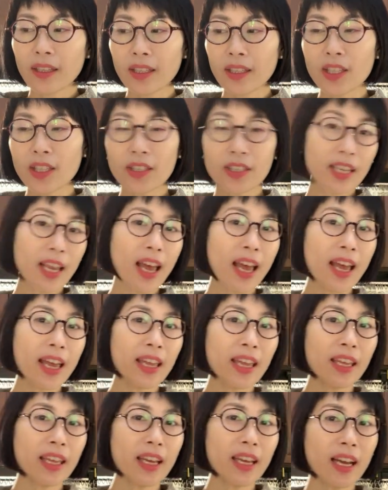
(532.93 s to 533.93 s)

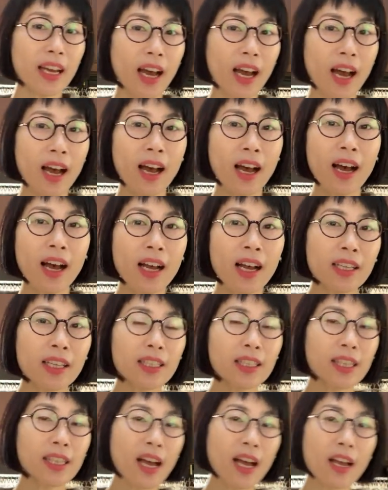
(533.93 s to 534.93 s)
today, uh,
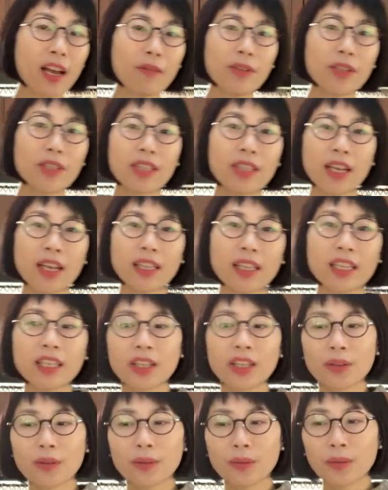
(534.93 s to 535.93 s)
as I was telling
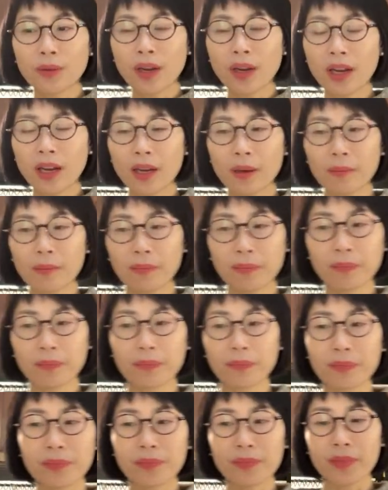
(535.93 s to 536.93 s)
you,
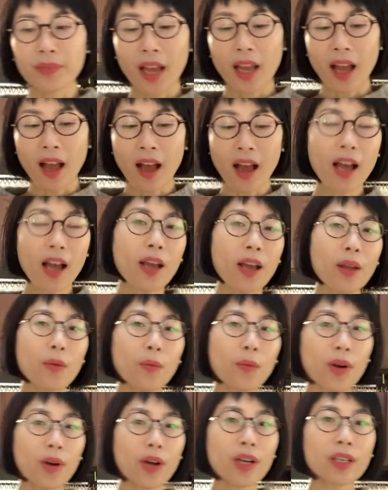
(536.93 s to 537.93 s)
um, I
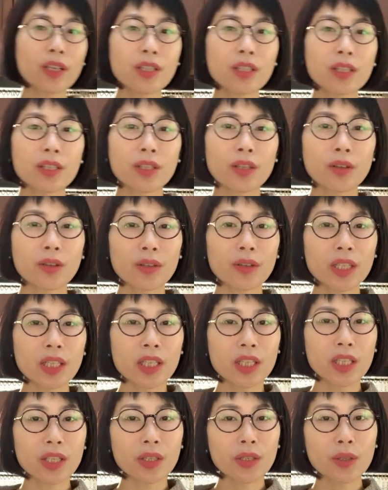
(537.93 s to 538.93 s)
was going
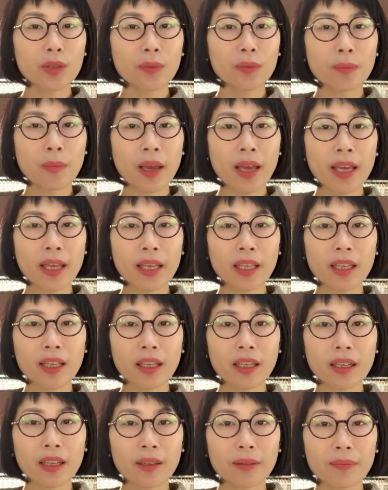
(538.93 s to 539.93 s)
to make
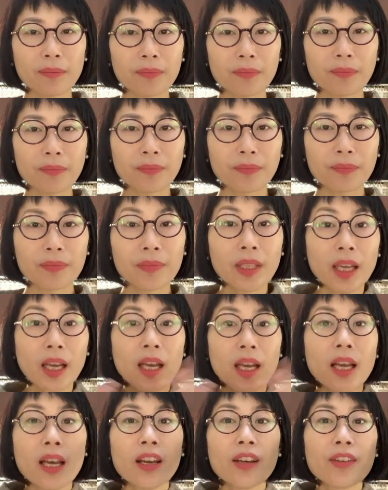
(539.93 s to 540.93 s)

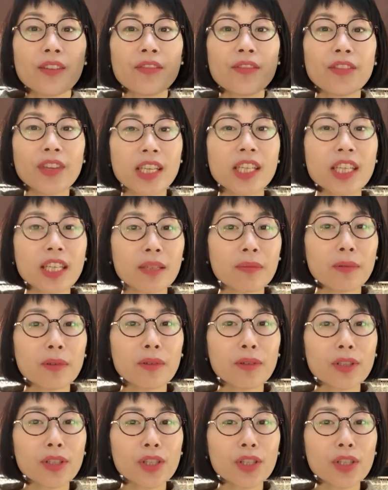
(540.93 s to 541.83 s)
vegetable